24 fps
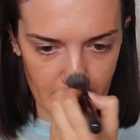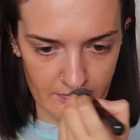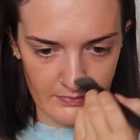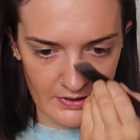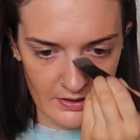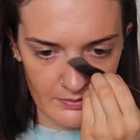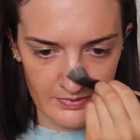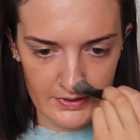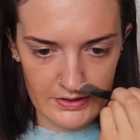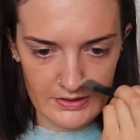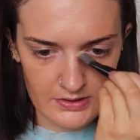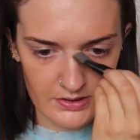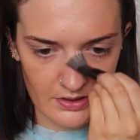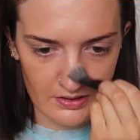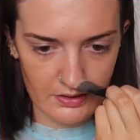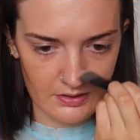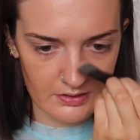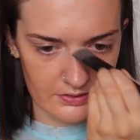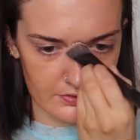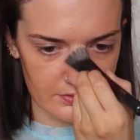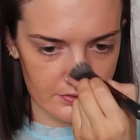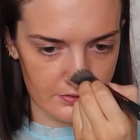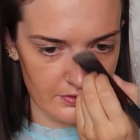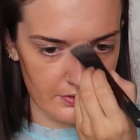Maybe a
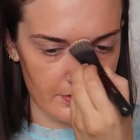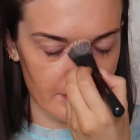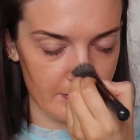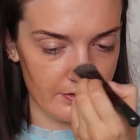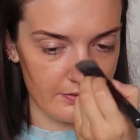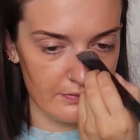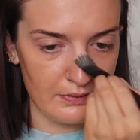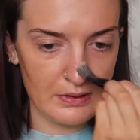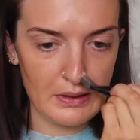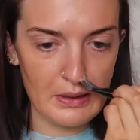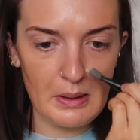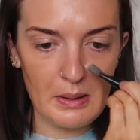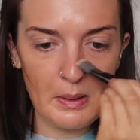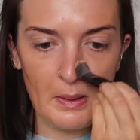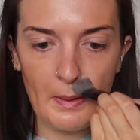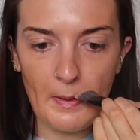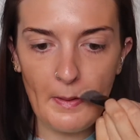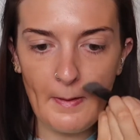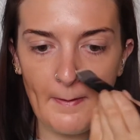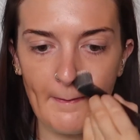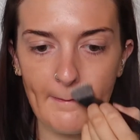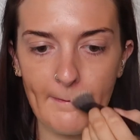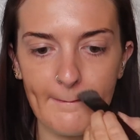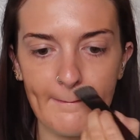touch, not overly.
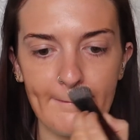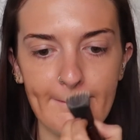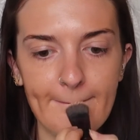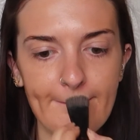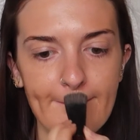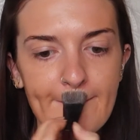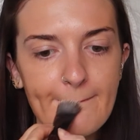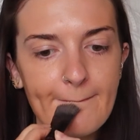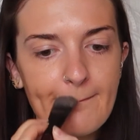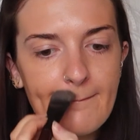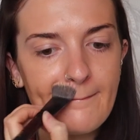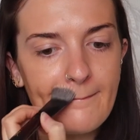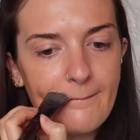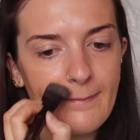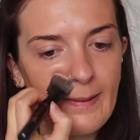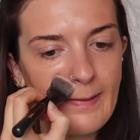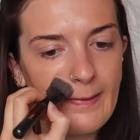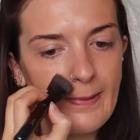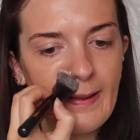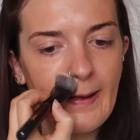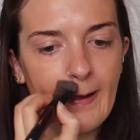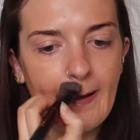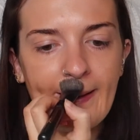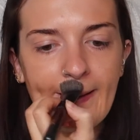
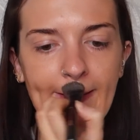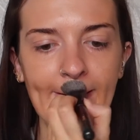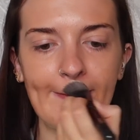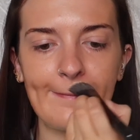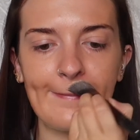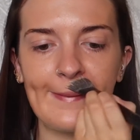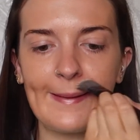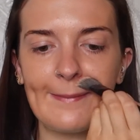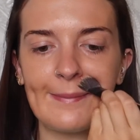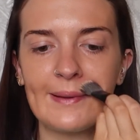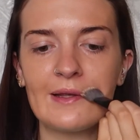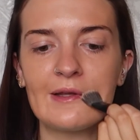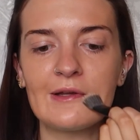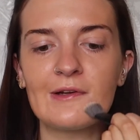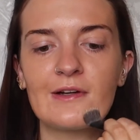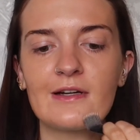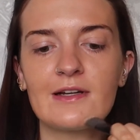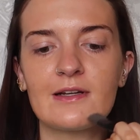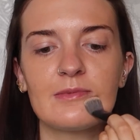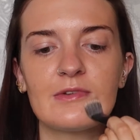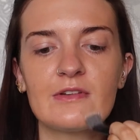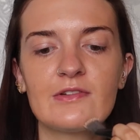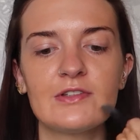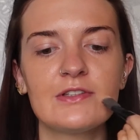But that is a BB
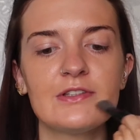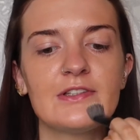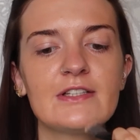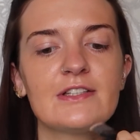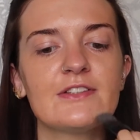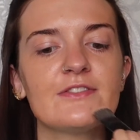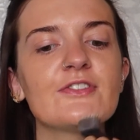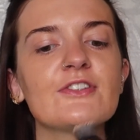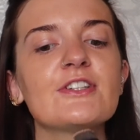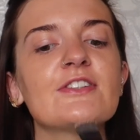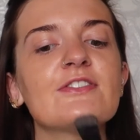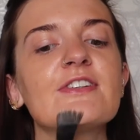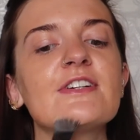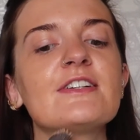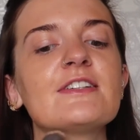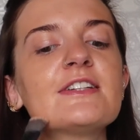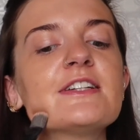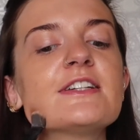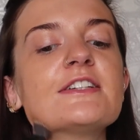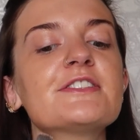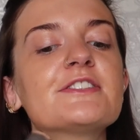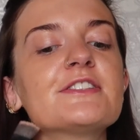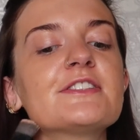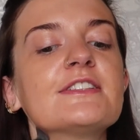cream. If you're looking for a
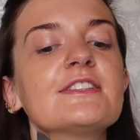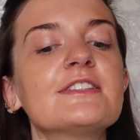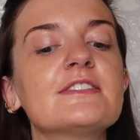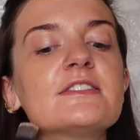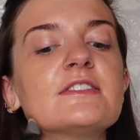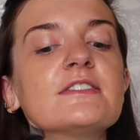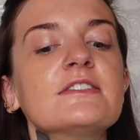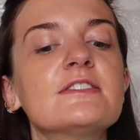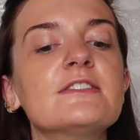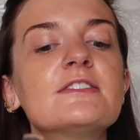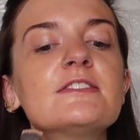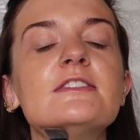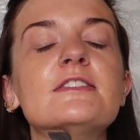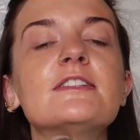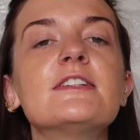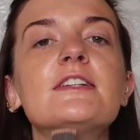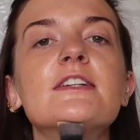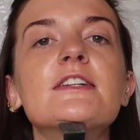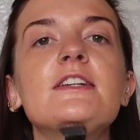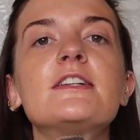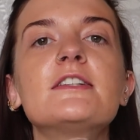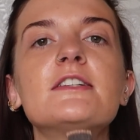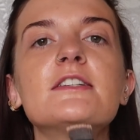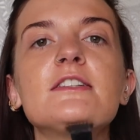foundation, this isn't
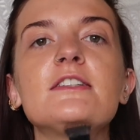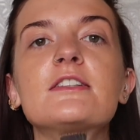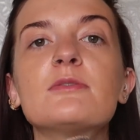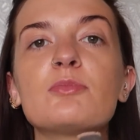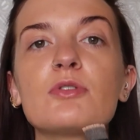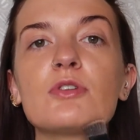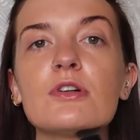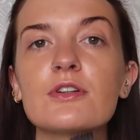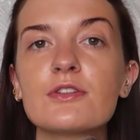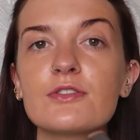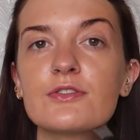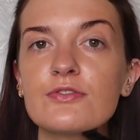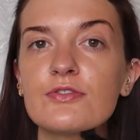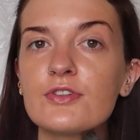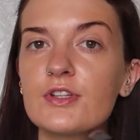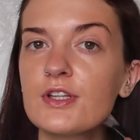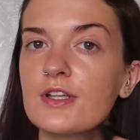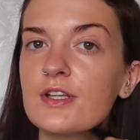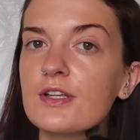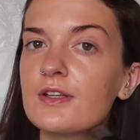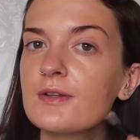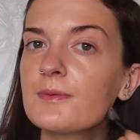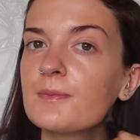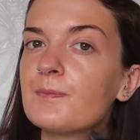the product for
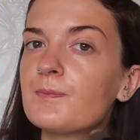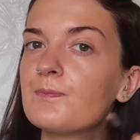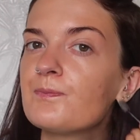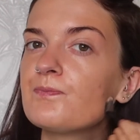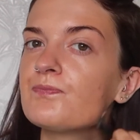you.